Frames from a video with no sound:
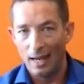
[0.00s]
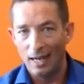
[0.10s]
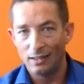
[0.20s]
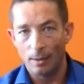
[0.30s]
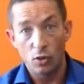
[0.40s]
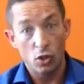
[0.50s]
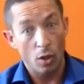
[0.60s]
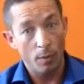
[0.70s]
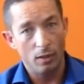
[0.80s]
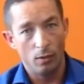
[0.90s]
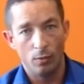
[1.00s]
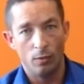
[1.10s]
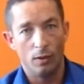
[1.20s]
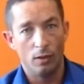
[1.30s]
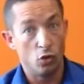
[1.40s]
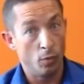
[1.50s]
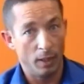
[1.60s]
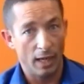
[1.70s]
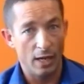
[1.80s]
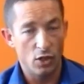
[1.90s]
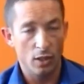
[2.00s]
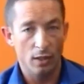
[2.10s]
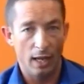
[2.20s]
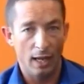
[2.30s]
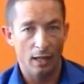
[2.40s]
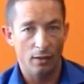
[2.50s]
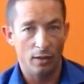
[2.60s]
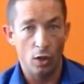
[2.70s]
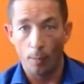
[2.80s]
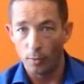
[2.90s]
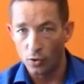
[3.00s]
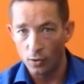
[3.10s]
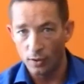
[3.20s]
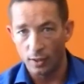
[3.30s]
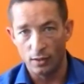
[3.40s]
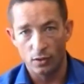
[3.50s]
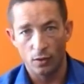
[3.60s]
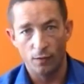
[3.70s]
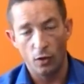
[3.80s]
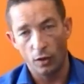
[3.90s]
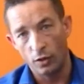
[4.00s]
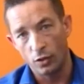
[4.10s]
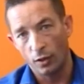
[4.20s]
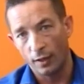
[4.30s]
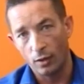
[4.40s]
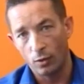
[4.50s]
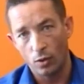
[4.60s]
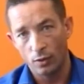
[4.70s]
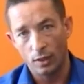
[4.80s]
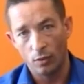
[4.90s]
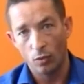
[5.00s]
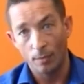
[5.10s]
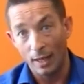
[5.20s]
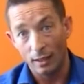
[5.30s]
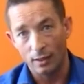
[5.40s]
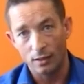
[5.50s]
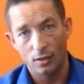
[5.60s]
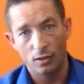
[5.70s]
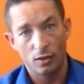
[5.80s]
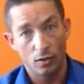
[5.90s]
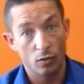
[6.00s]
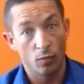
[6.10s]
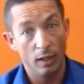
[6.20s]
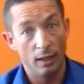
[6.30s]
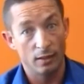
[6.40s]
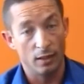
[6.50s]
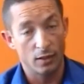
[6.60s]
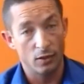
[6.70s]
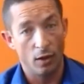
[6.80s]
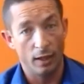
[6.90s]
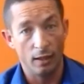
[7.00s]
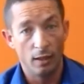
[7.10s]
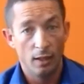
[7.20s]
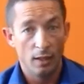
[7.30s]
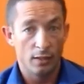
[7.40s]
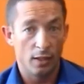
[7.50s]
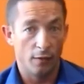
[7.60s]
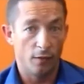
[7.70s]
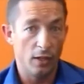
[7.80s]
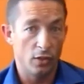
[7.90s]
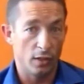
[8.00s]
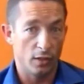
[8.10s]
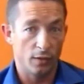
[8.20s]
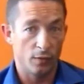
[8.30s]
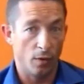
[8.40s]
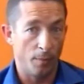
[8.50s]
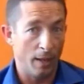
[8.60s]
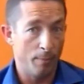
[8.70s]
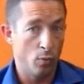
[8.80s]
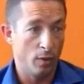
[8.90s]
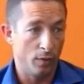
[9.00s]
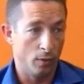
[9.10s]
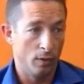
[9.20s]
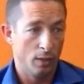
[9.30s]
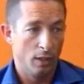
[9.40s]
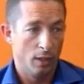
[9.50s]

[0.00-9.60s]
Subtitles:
ends up showing you the duplication and the opportunities to further consolidate your content automatically. So it really is an exciting set of features from that point of view.